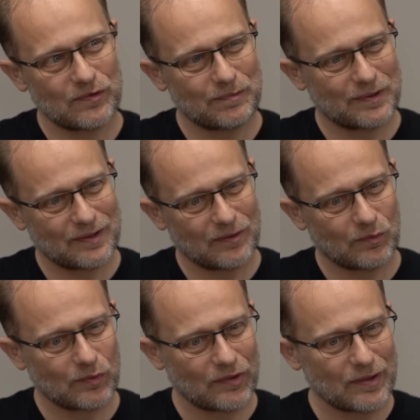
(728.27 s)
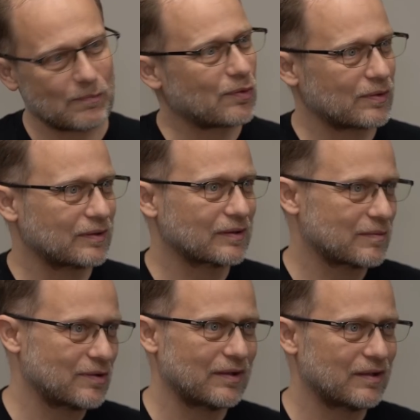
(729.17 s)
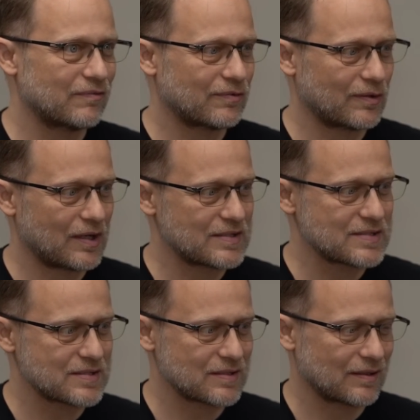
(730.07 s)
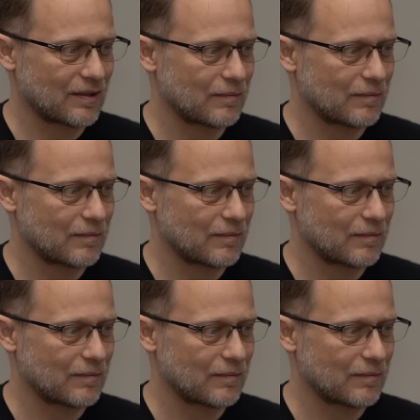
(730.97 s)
have been a really important community for us.